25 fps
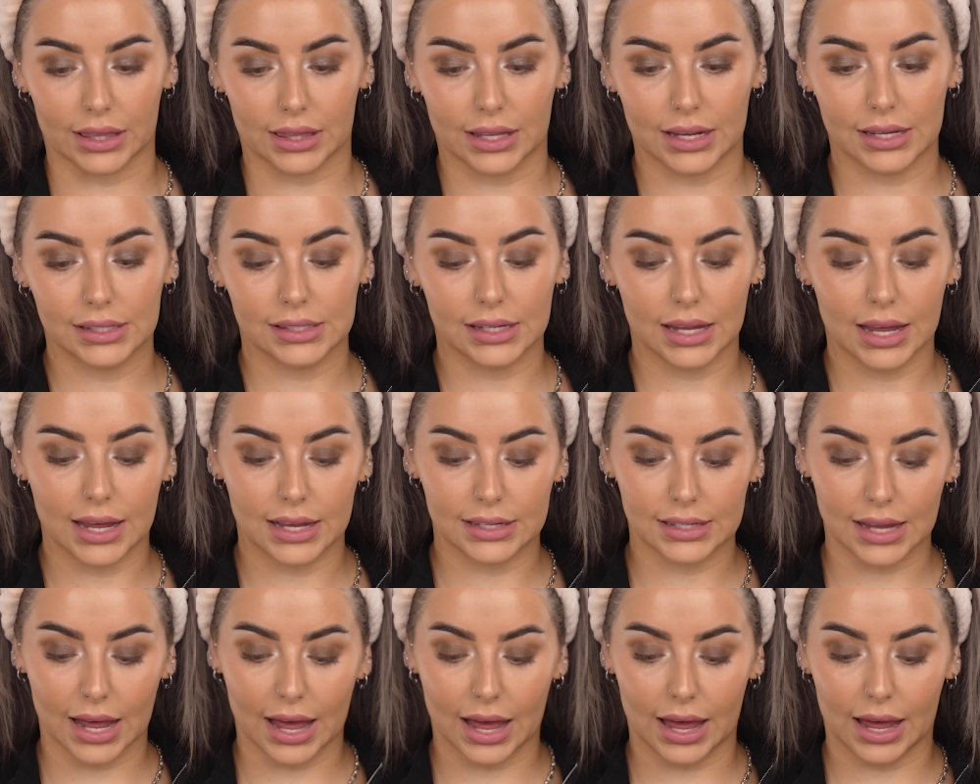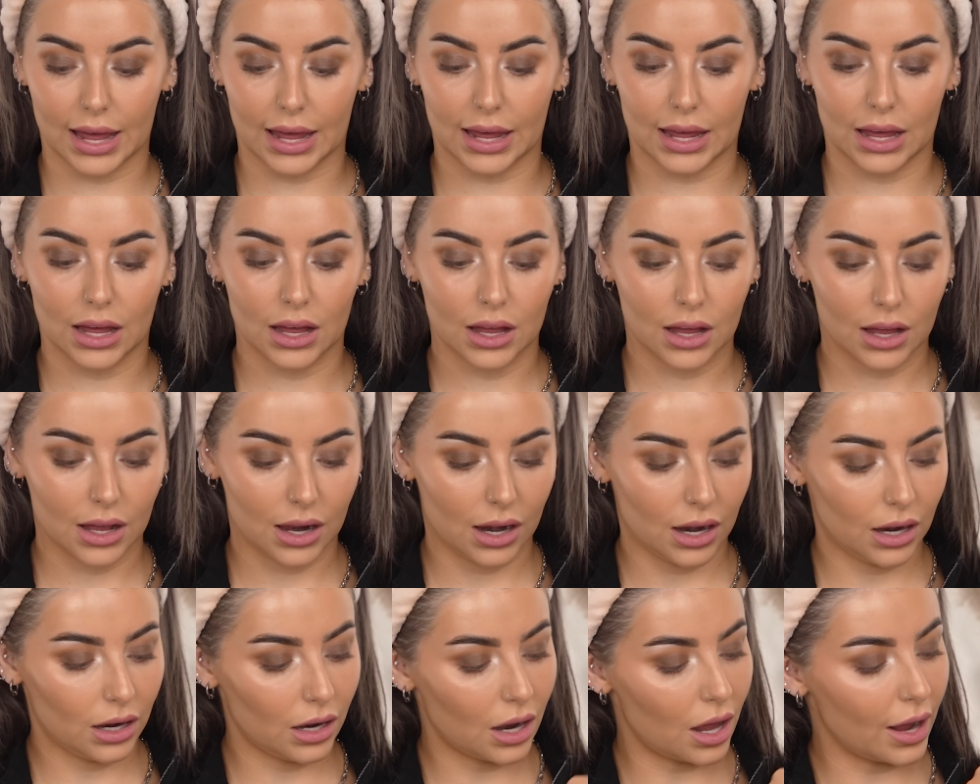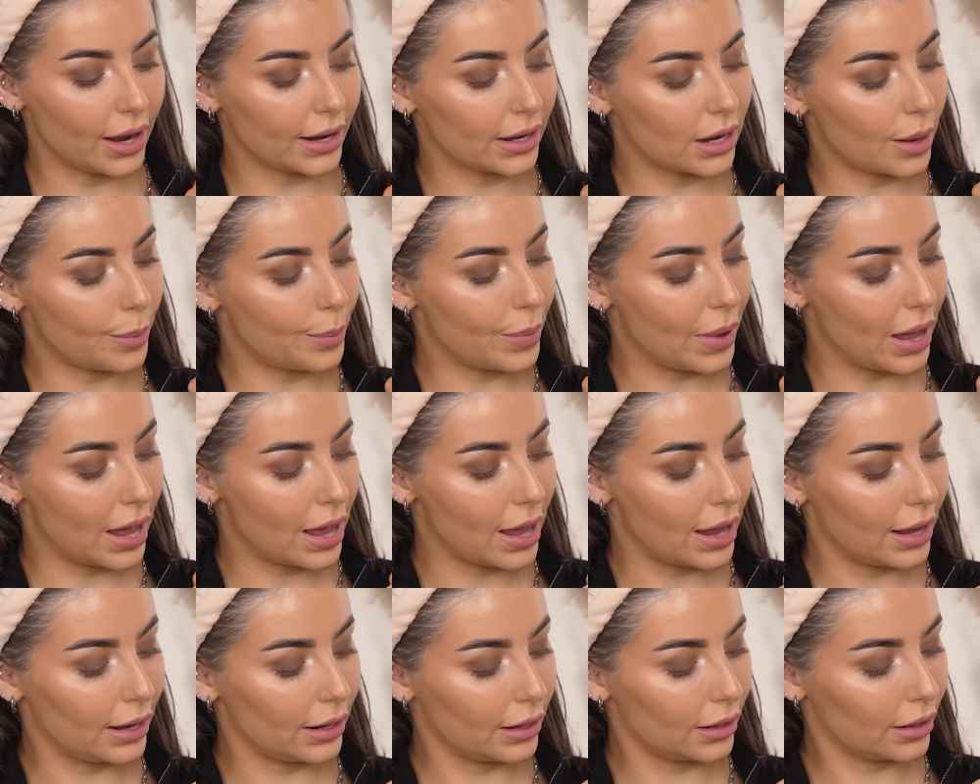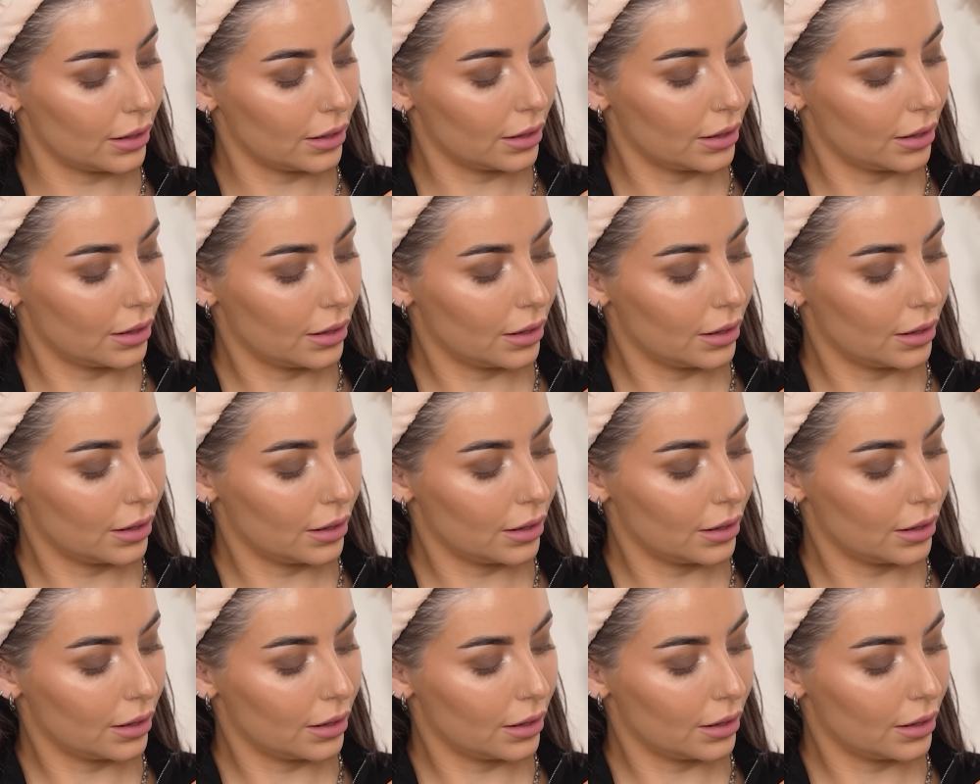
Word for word: This is a liner pen.